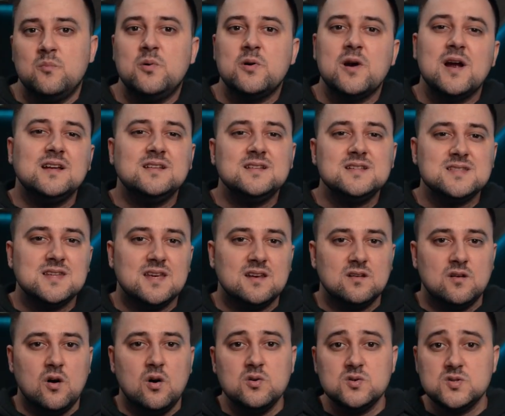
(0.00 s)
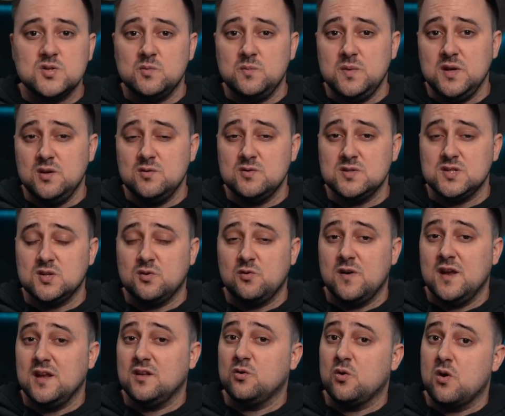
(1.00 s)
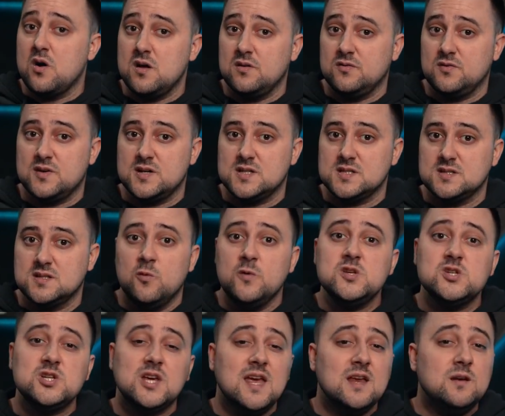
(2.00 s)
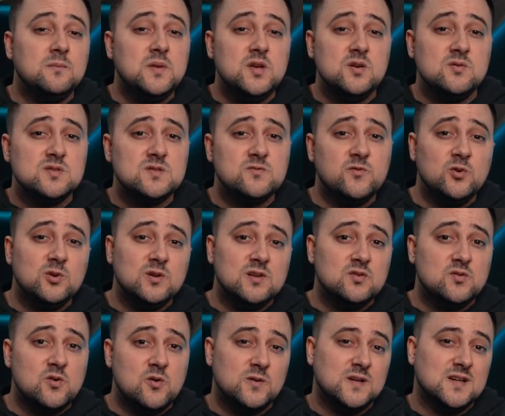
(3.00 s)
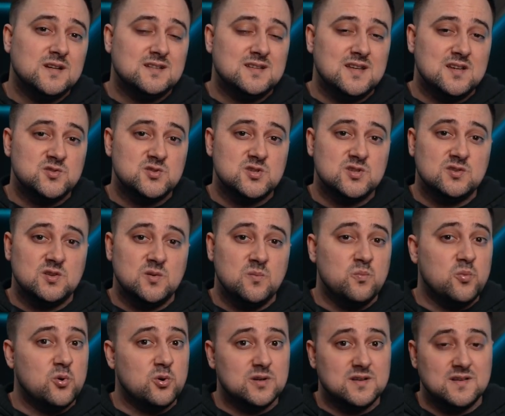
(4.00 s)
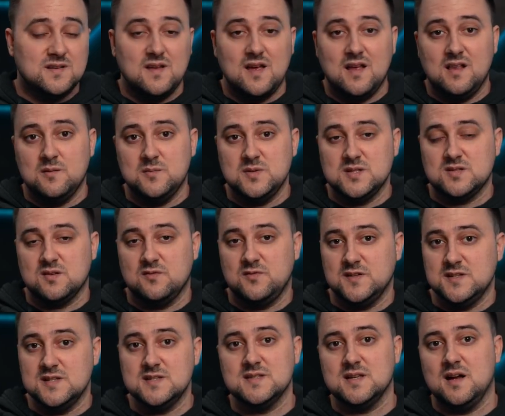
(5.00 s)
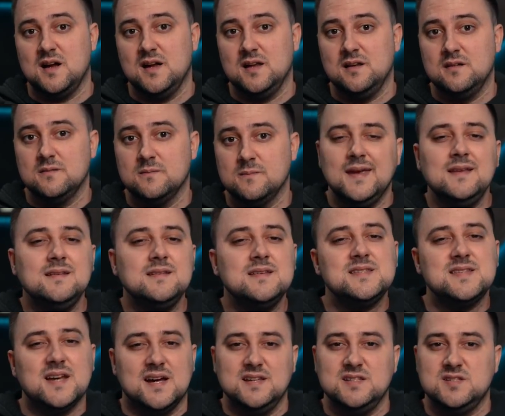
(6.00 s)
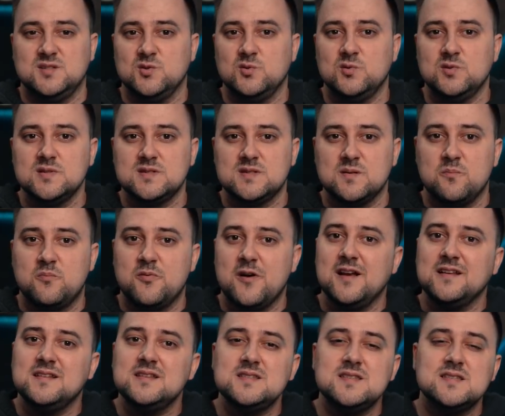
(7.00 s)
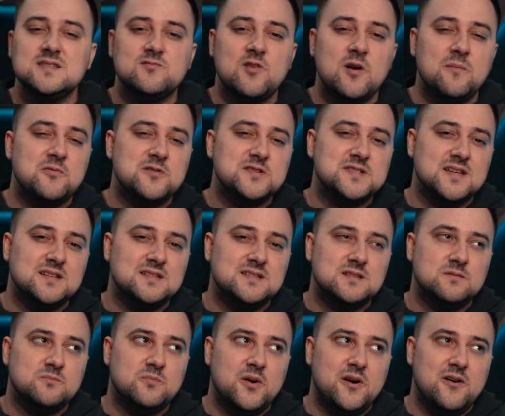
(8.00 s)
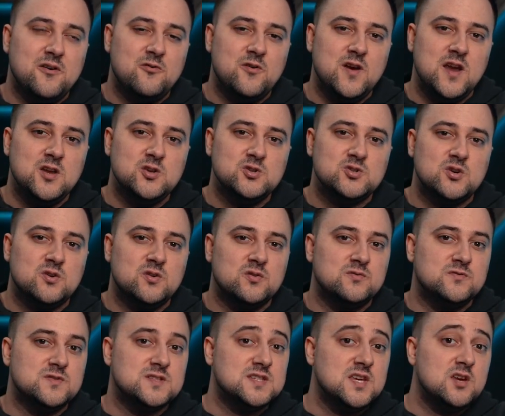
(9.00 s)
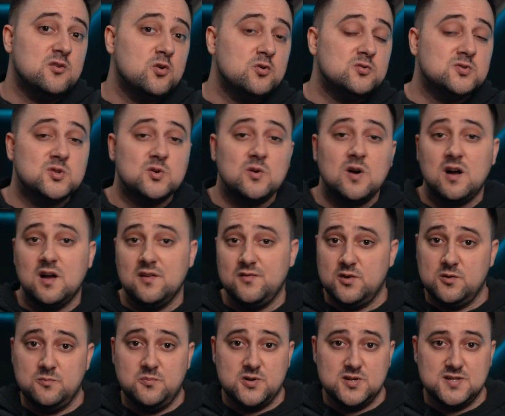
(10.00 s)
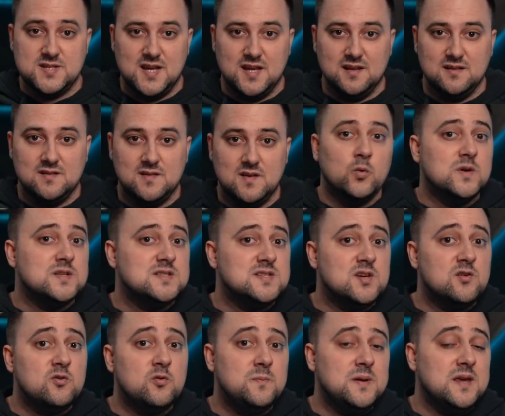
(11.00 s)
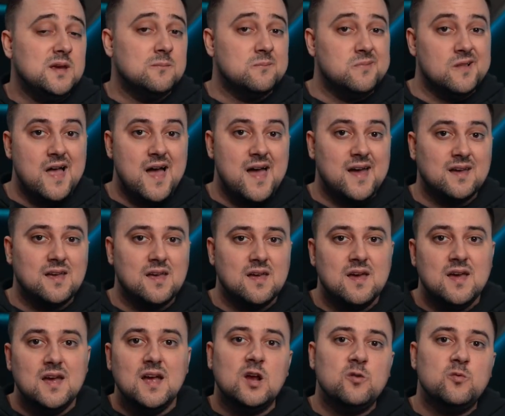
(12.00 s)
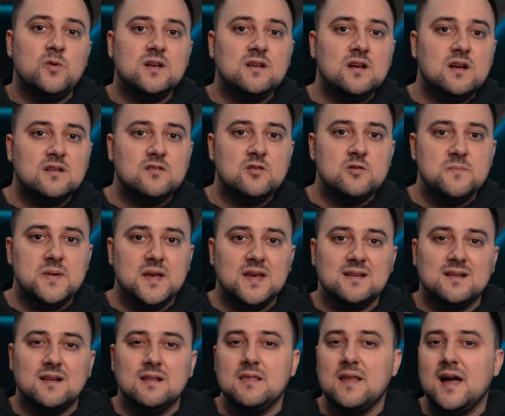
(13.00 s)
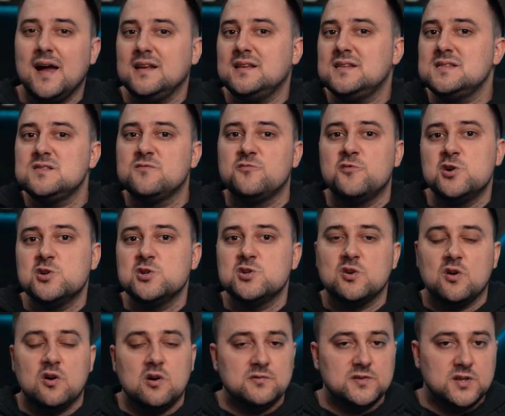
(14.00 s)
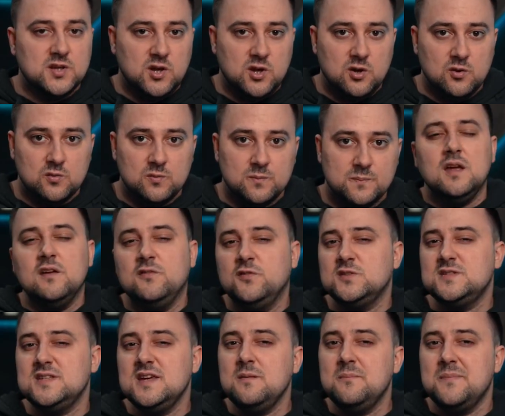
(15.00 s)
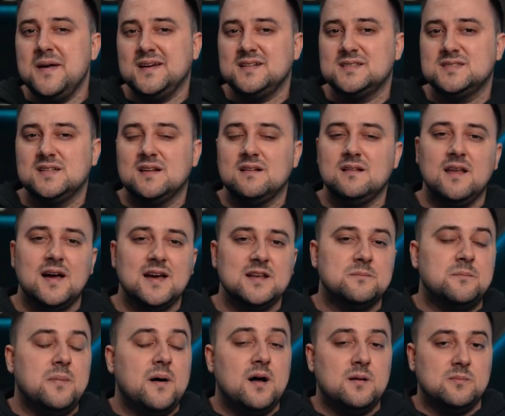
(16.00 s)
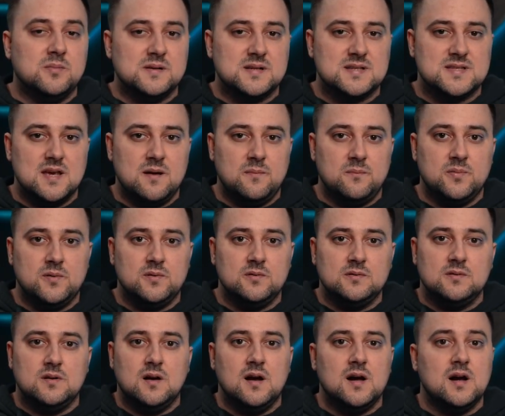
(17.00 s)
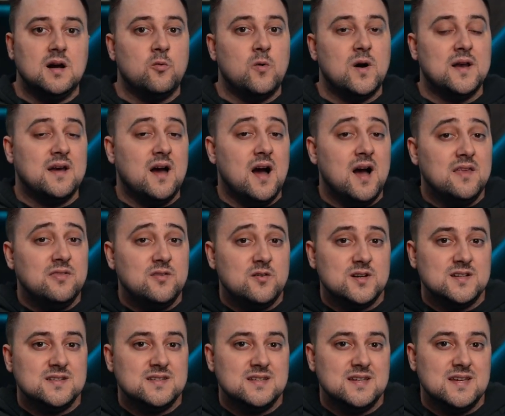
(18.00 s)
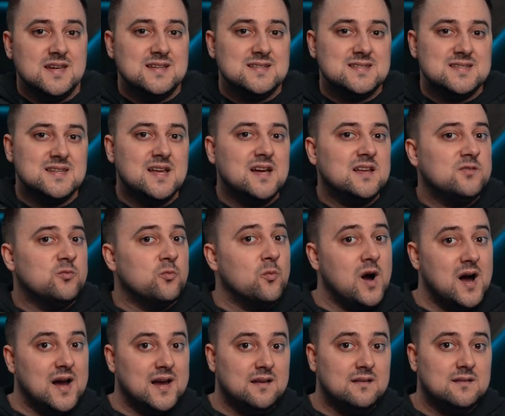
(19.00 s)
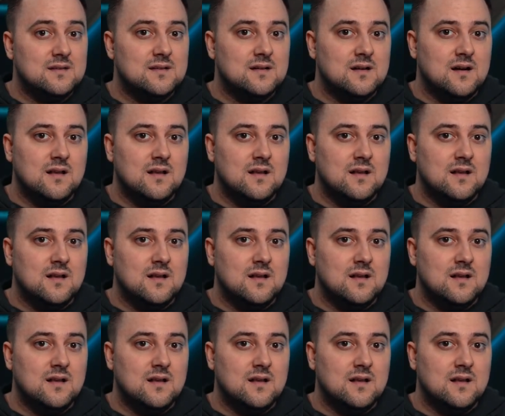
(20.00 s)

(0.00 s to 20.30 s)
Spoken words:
Brightness can also be used to create contrast, which can be useful in drawing attention to important elements of a design. In design tools, brightness is represented by a range of 0 to 100%, with 0 being black and 100 being the lightest version of the hue. If you think back to the light bulb example, a 100 is not white.